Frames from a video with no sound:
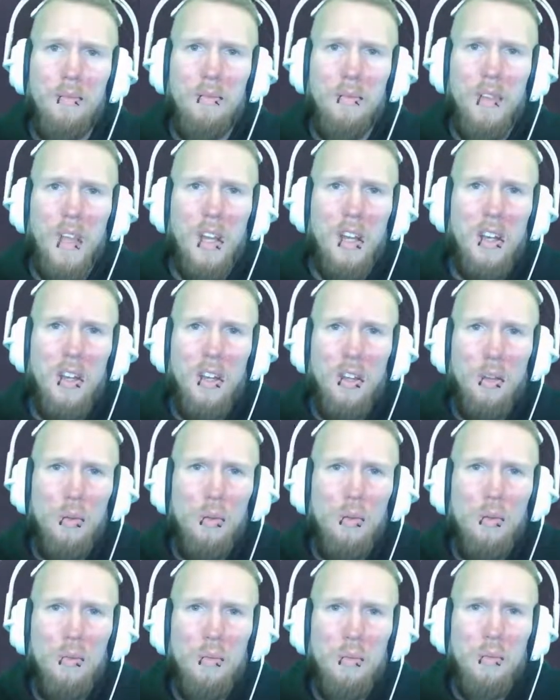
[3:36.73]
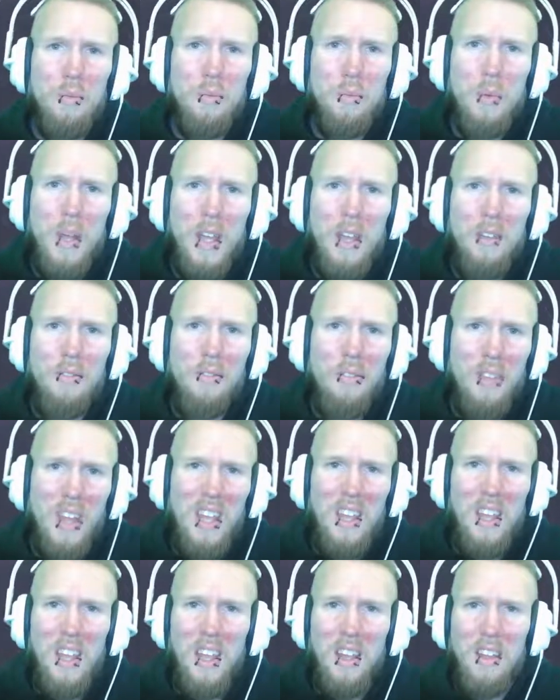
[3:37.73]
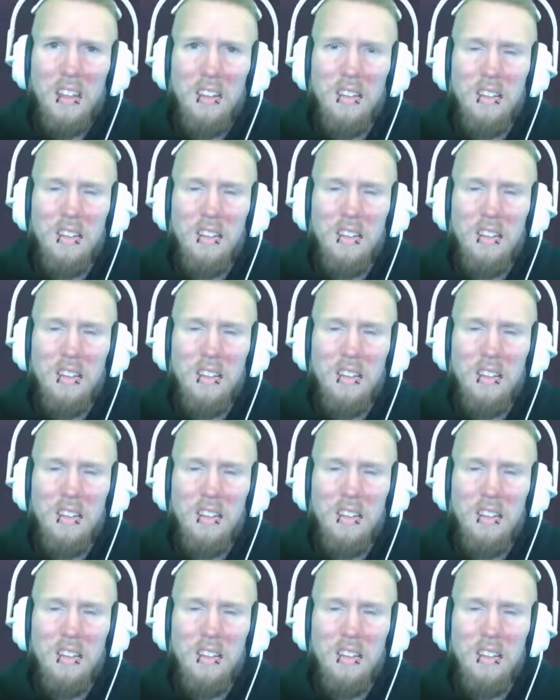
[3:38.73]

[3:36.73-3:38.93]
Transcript: new way of thinking.